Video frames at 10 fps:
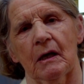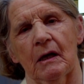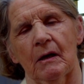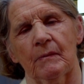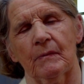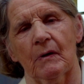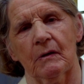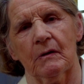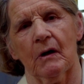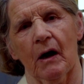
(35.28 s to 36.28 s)

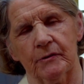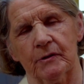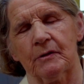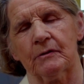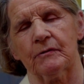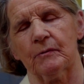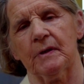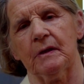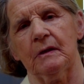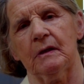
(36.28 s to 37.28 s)
honour for
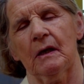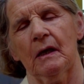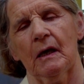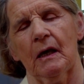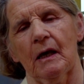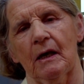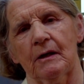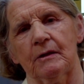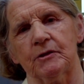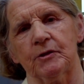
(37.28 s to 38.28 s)
me
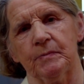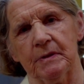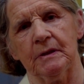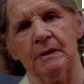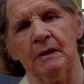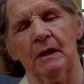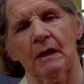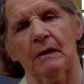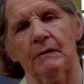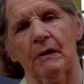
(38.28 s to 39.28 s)
to be
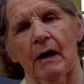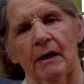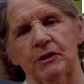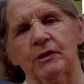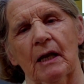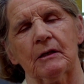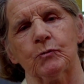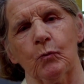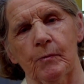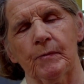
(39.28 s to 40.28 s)
Irish
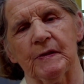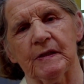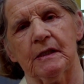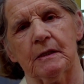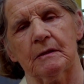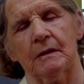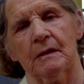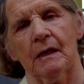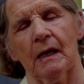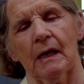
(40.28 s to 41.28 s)
Tatler Woman of the Year,
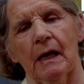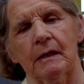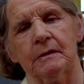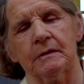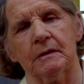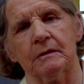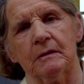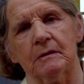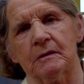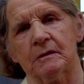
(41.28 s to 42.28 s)
and it
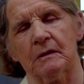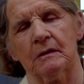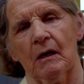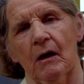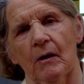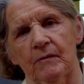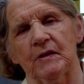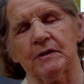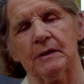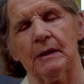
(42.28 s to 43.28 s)
is
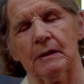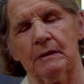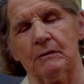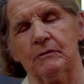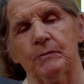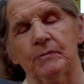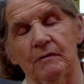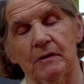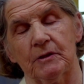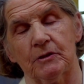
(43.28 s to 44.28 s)
obviously a great
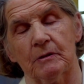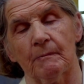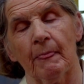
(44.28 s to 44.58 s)
privilege.